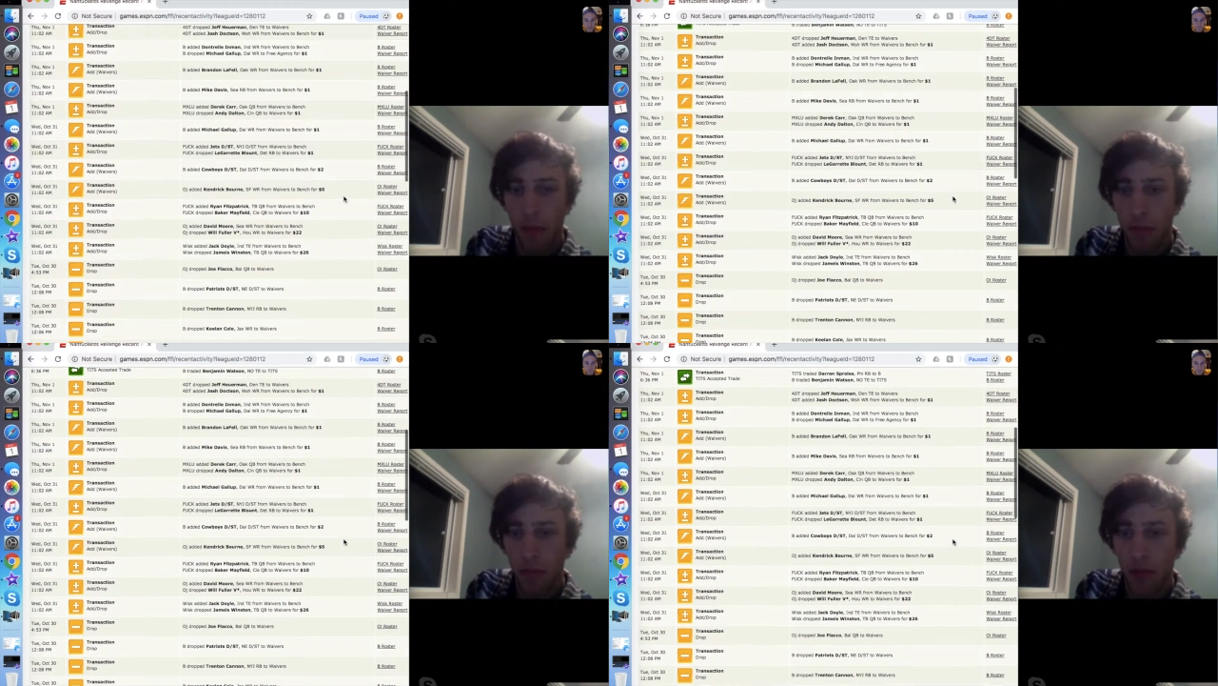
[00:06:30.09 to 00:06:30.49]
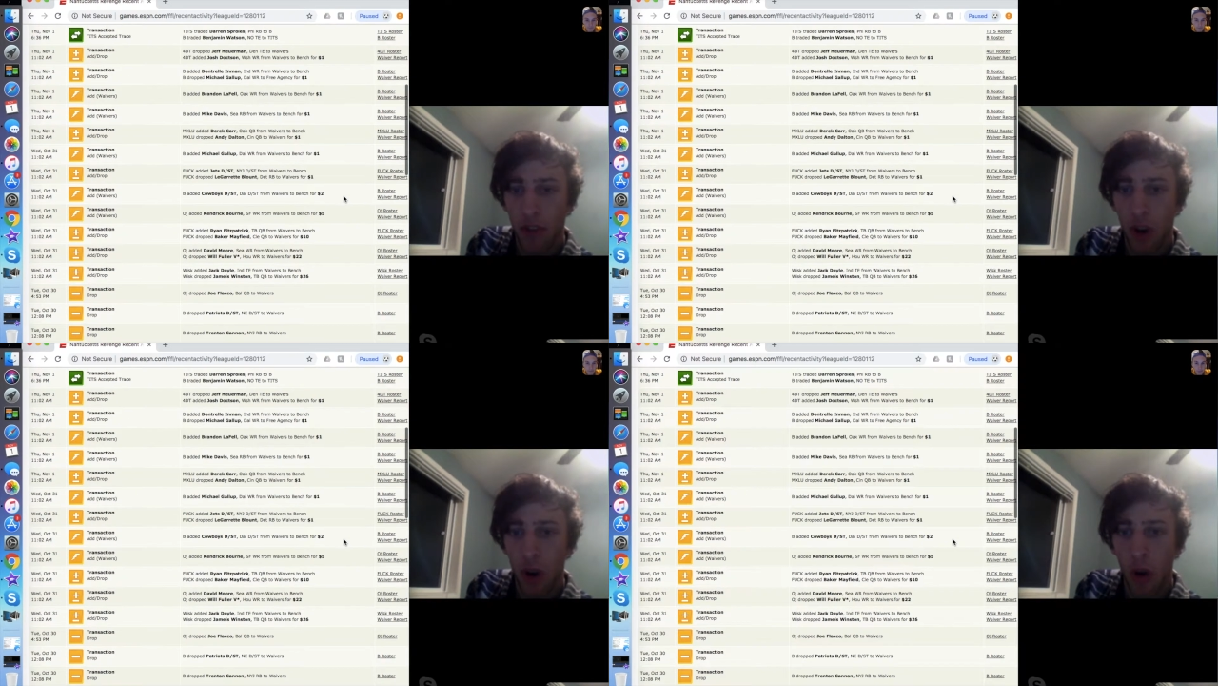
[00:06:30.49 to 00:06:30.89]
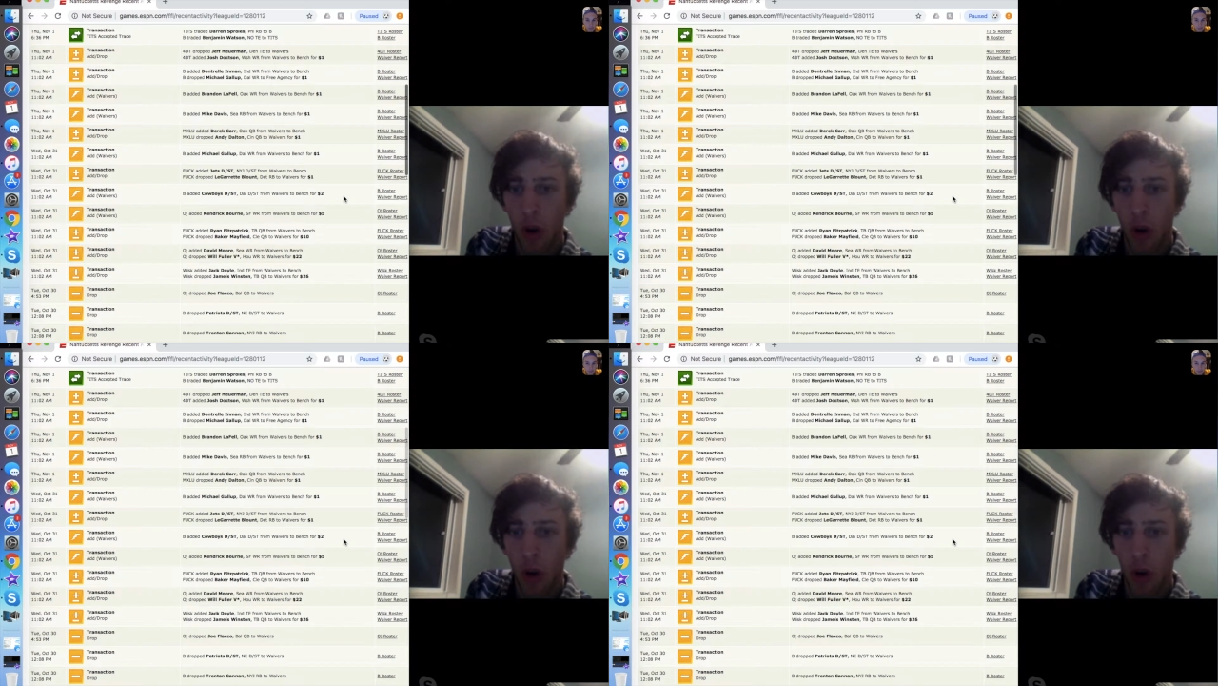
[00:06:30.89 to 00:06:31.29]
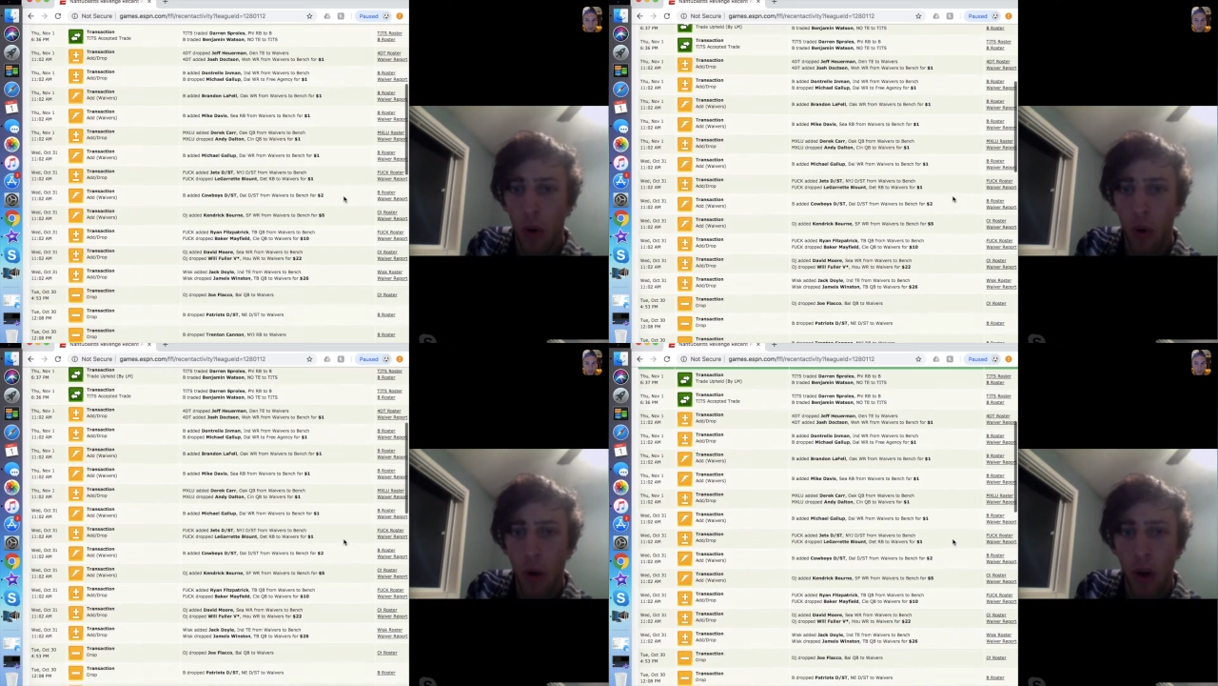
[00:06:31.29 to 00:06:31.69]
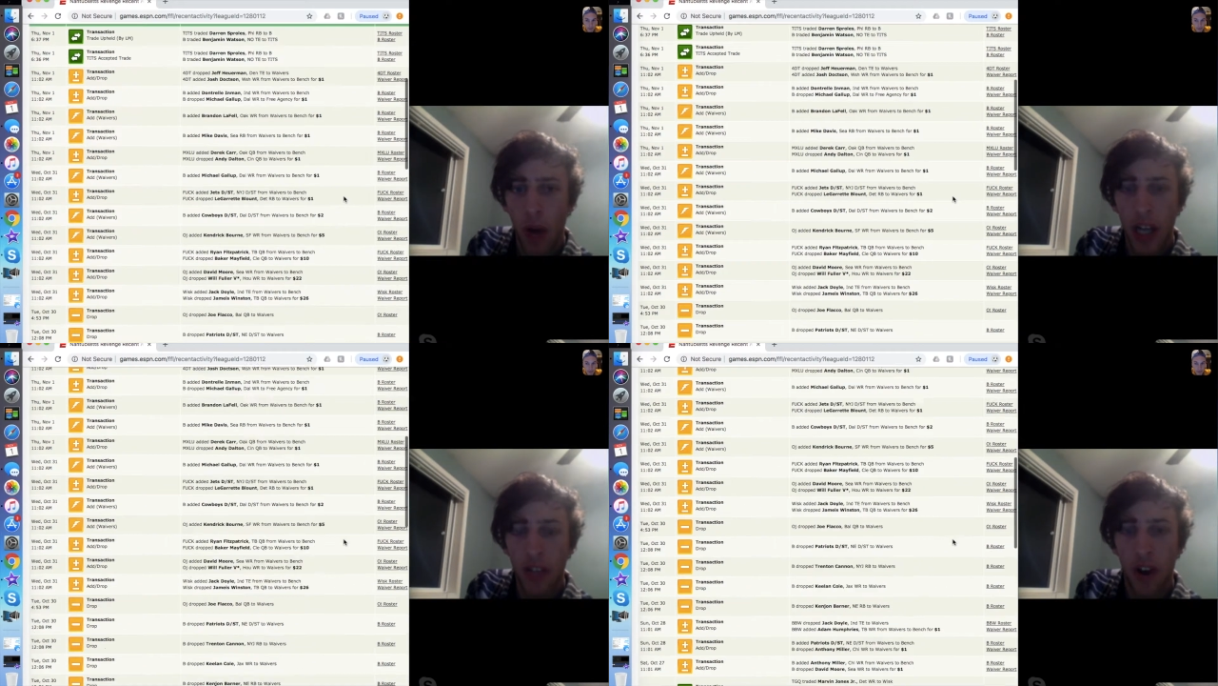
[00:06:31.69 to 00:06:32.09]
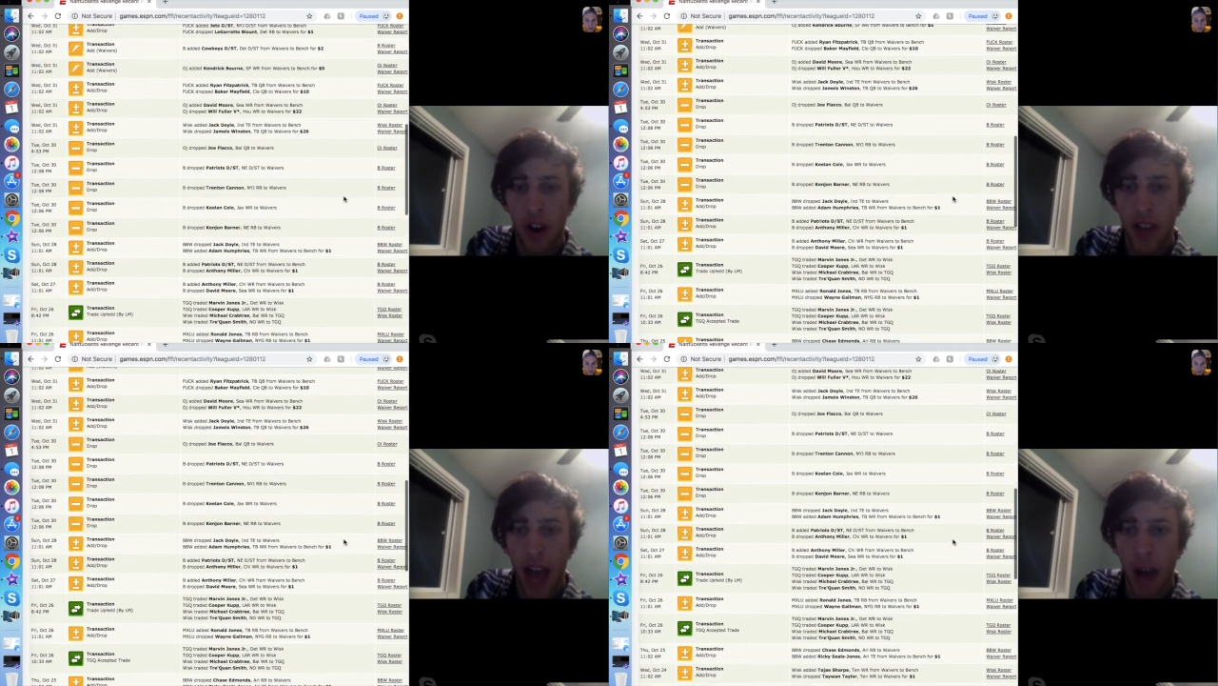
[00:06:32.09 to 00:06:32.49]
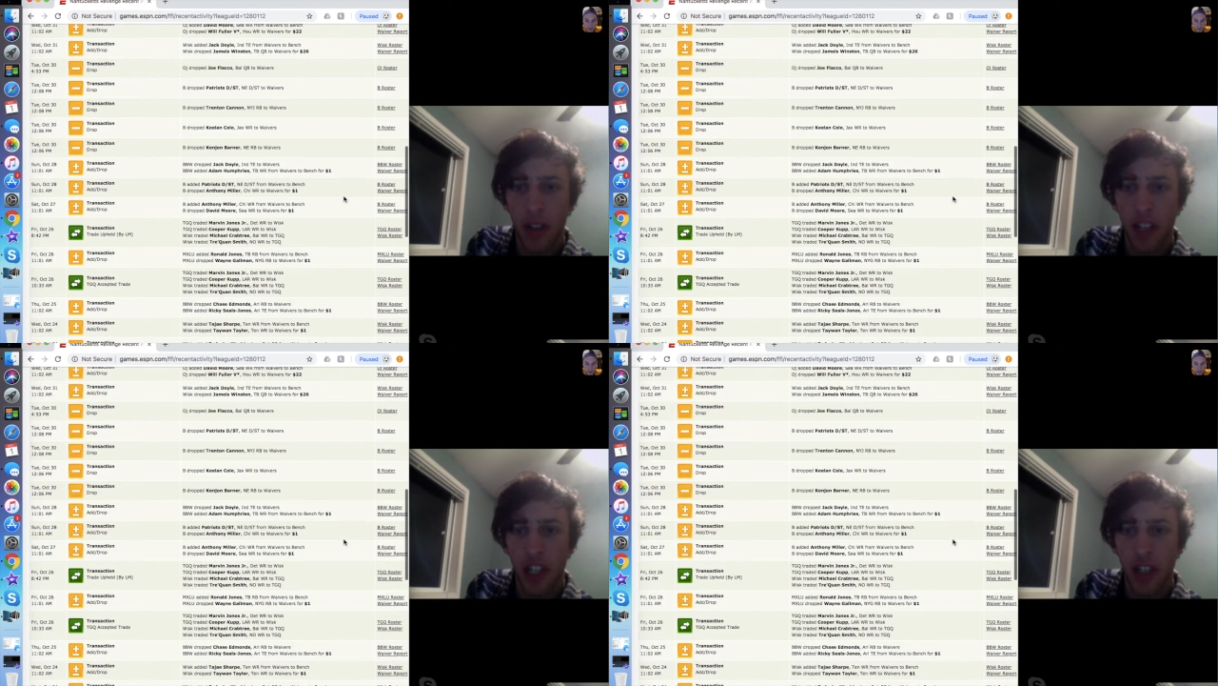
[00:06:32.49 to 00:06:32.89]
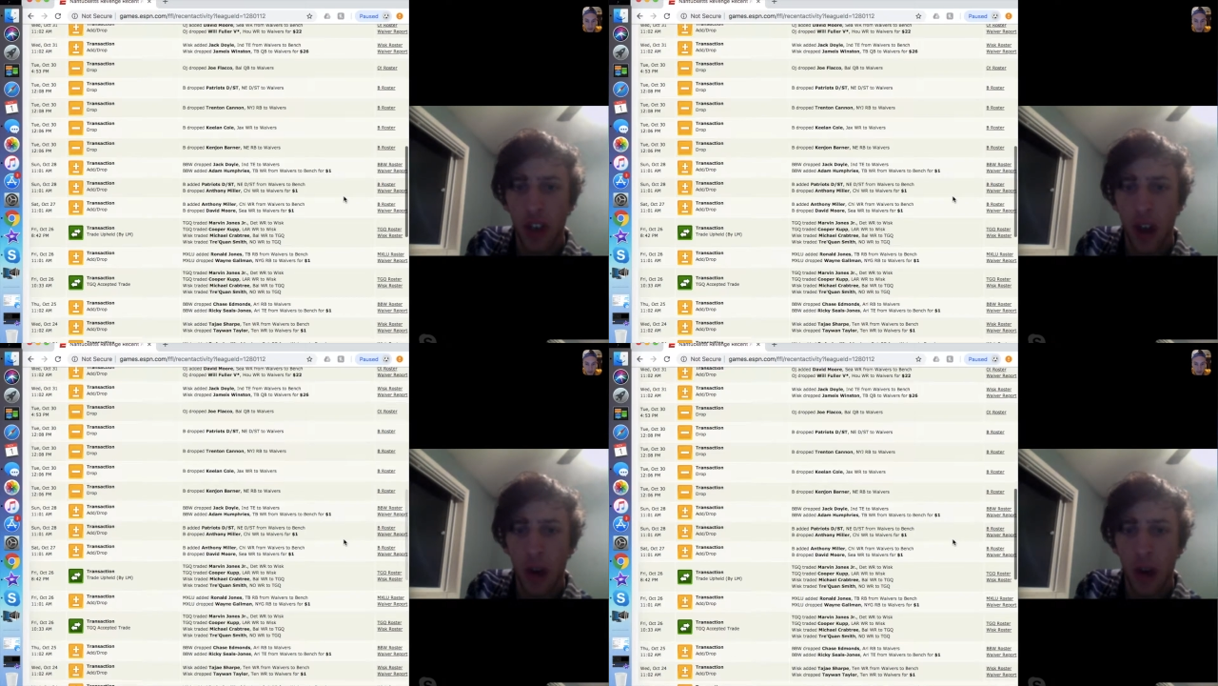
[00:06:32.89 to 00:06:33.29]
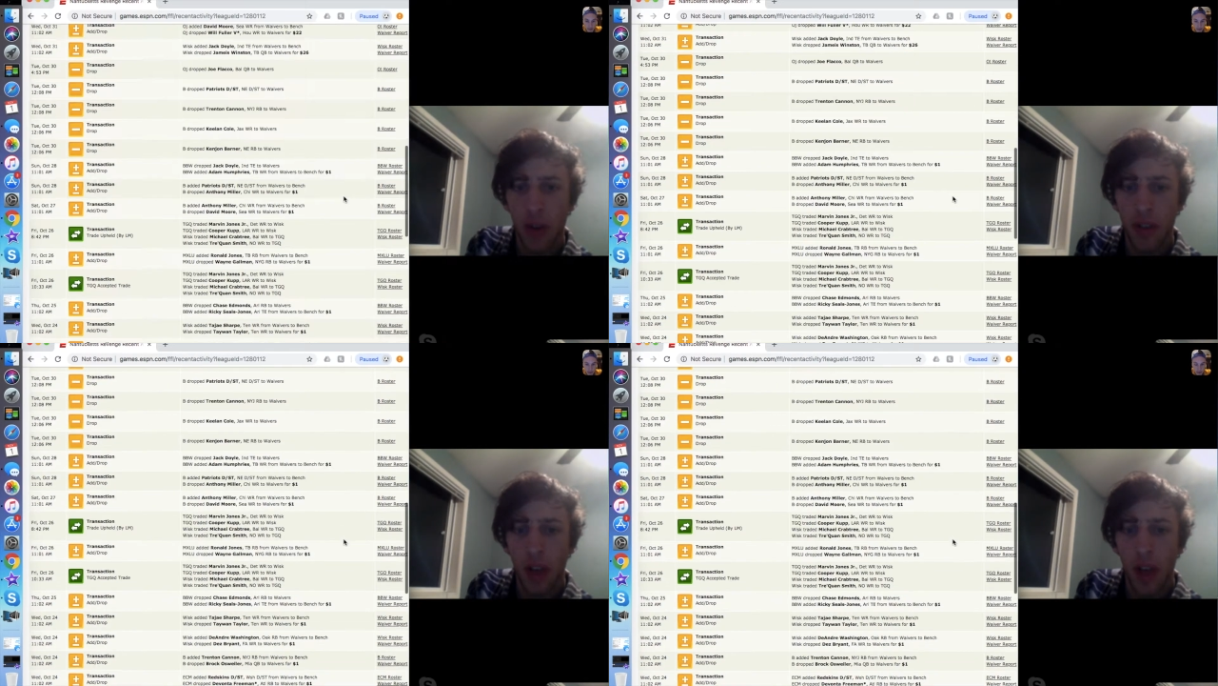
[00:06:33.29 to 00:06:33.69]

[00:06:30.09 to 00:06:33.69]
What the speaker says: So as far as acquisitions goes,